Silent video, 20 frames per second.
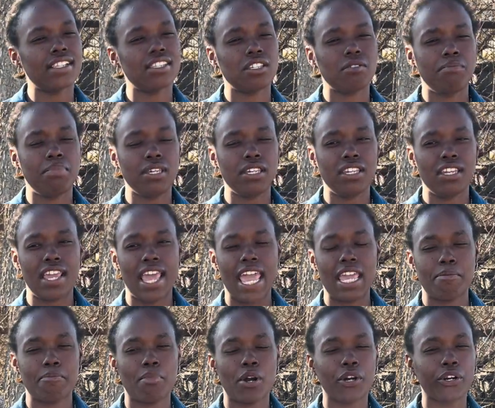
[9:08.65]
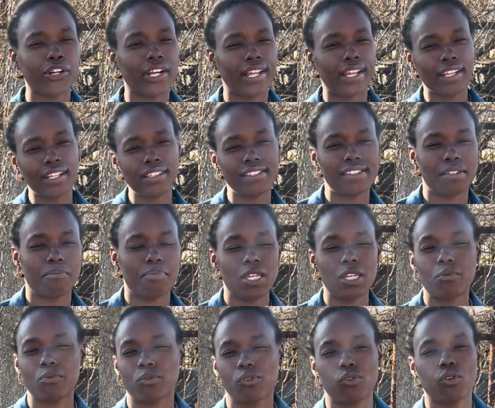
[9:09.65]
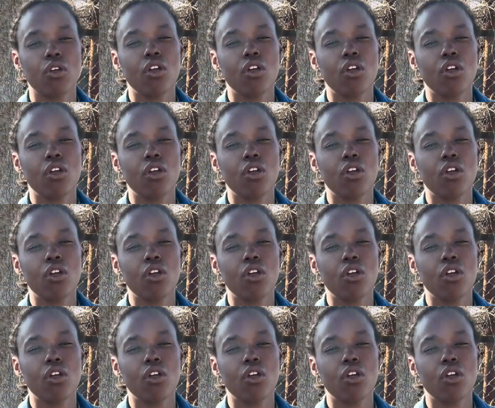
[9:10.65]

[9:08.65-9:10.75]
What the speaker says: to be a burden to people